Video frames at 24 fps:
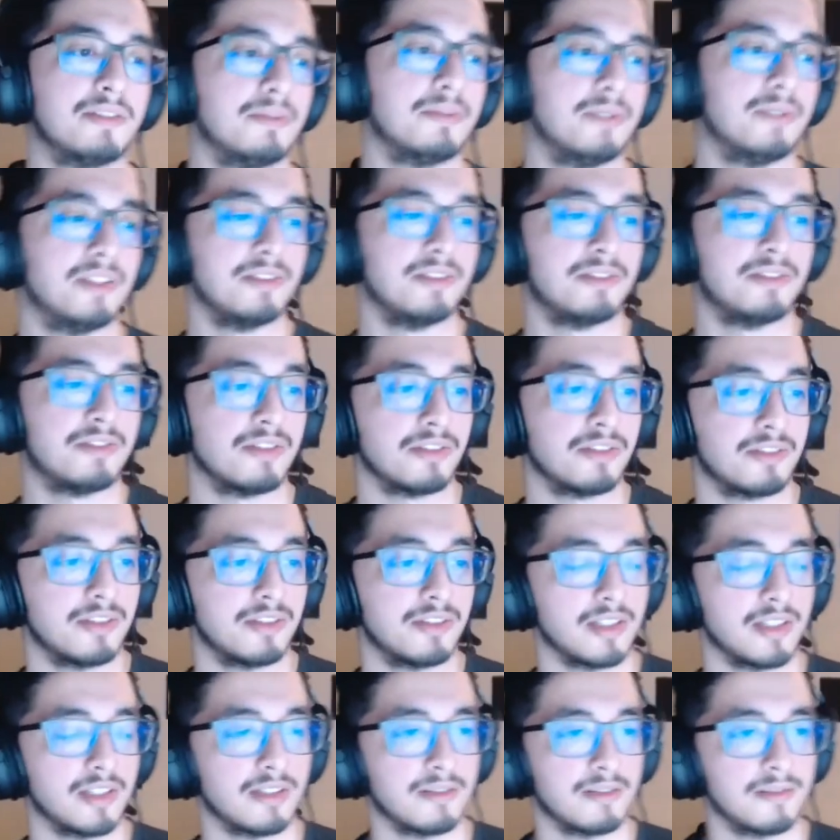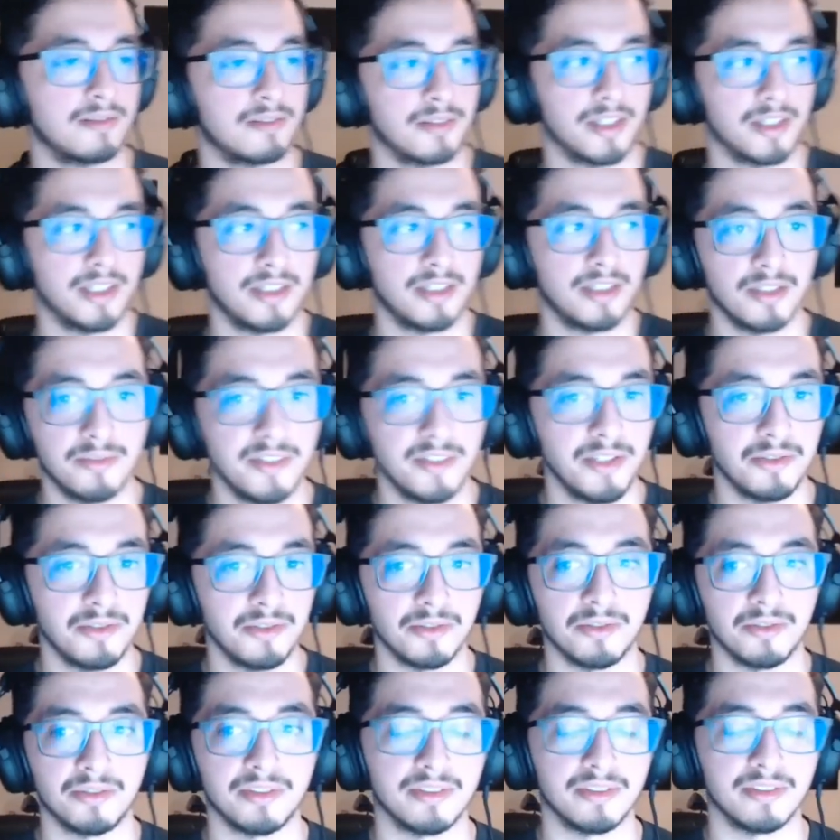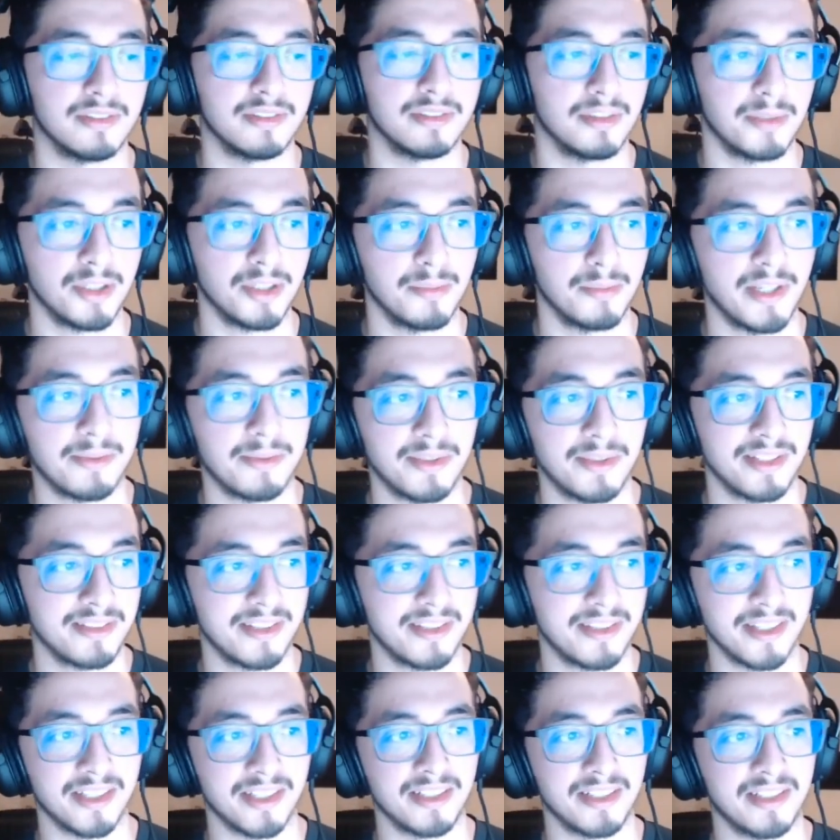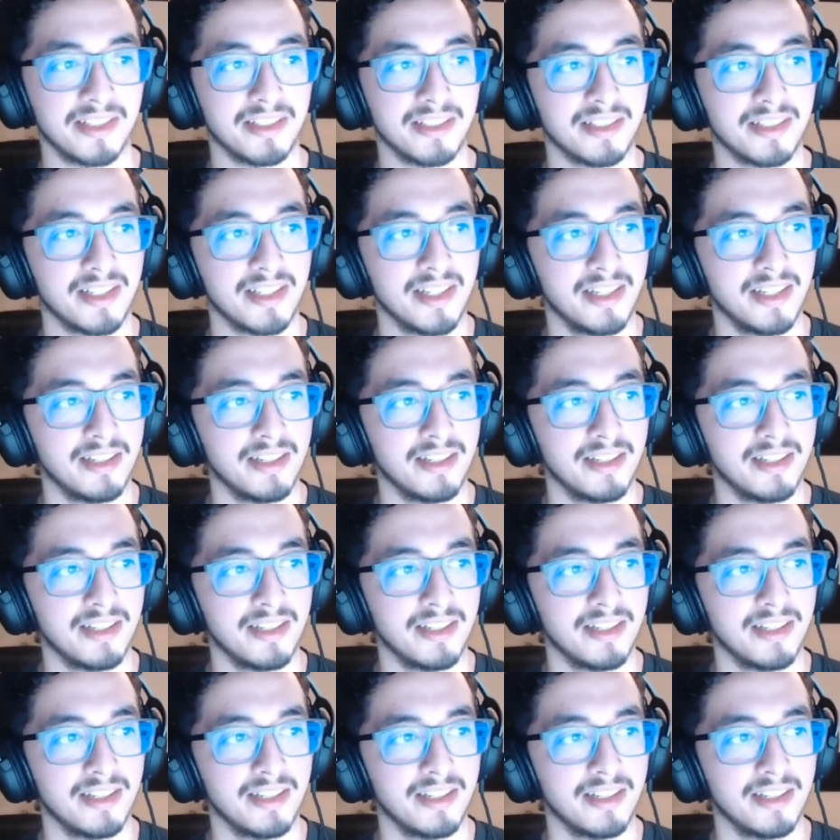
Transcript: was just like creating new features and let me go mess with this thing, and